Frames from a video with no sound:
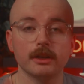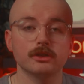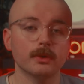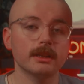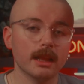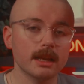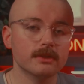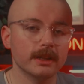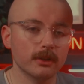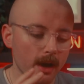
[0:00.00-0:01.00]
So in the last
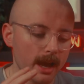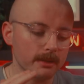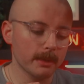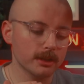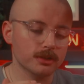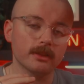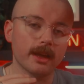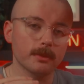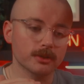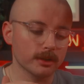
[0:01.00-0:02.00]
video I had mentioned that
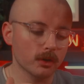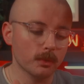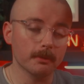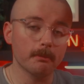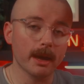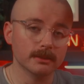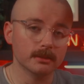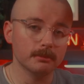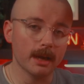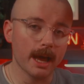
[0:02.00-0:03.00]
I was going to go with
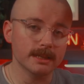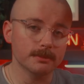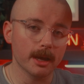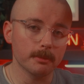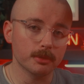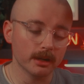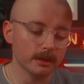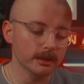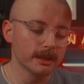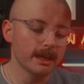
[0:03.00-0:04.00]
Mixam as my
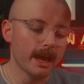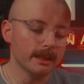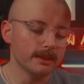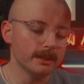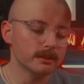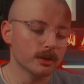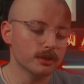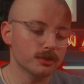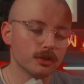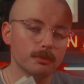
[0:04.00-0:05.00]
printer, and these are
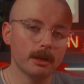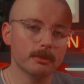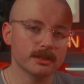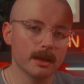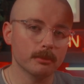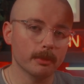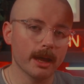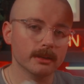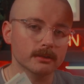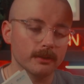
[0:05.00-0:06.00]
two paper sample
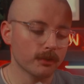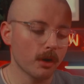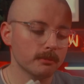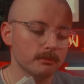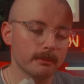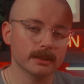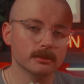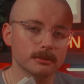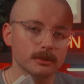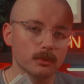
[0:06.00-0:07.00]
packs from
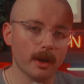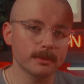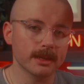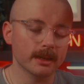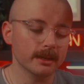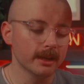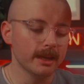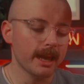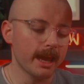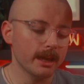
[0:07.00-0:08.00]
Mixam's website.
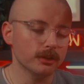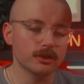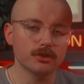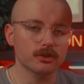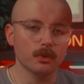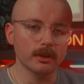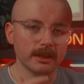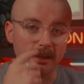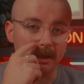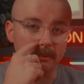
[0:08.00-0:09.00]
You can just go on
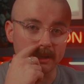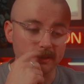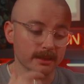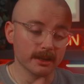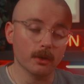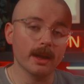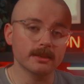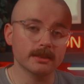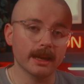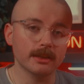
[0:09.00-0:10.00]
there and basically
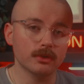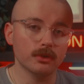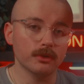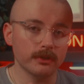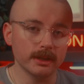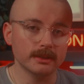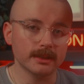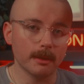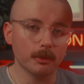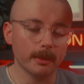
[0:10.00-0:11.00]
request to get 2 free
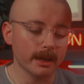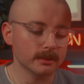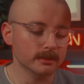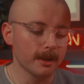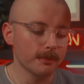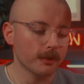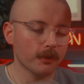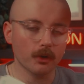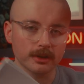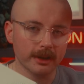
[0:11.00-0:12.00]
sample packs of
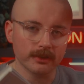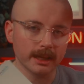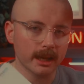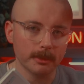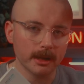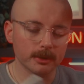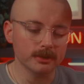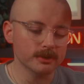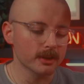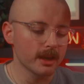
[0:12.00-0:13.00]
all their different kind of
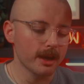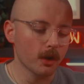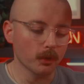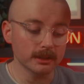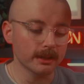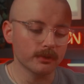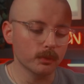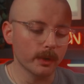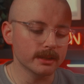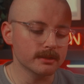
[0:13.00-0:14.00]
papers, all the different
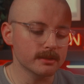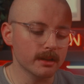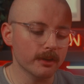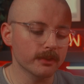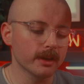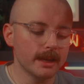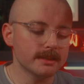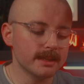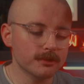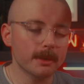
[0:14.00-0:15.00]
weights and stuff. It
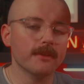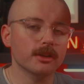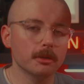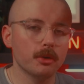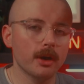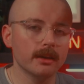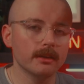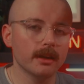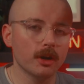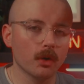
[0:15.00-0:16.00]
saves me having to put
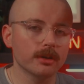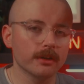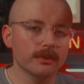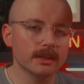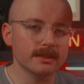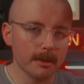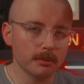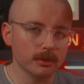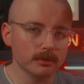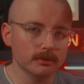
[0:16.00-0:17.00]
in an order for a
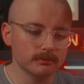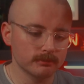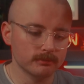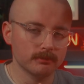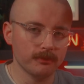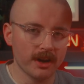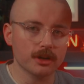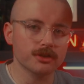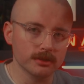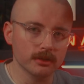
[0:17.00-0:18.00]
sample
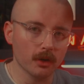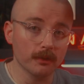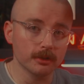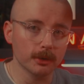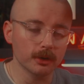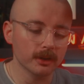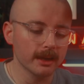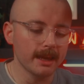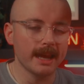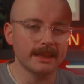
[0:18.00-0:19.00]
version of the book
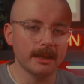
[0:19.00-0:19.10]
and